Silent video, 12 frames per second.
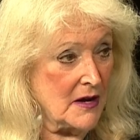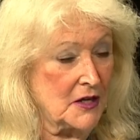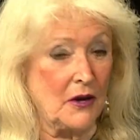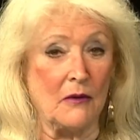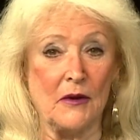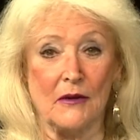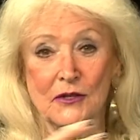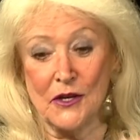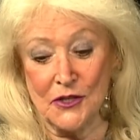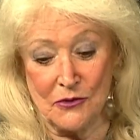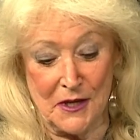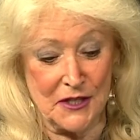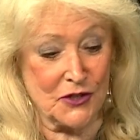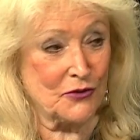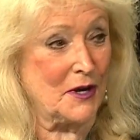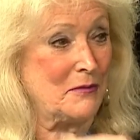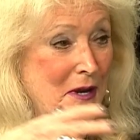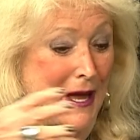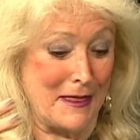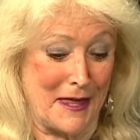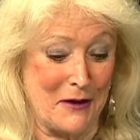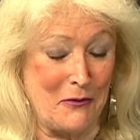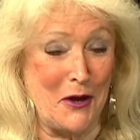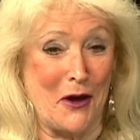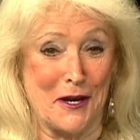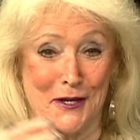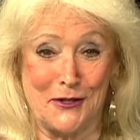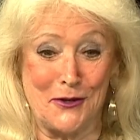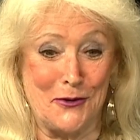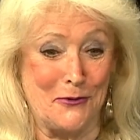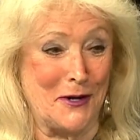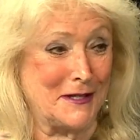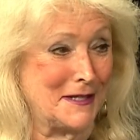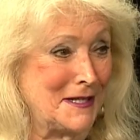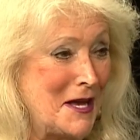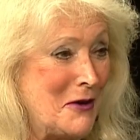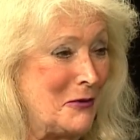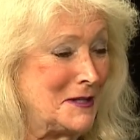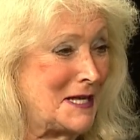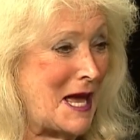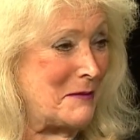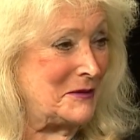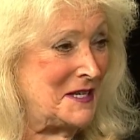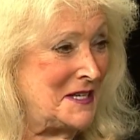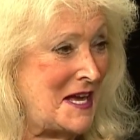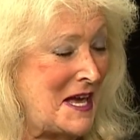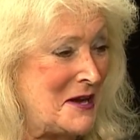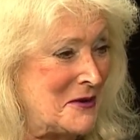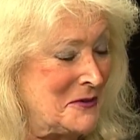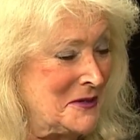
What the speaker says: You know, I was going to do history, but I think we ought to do what's happening now.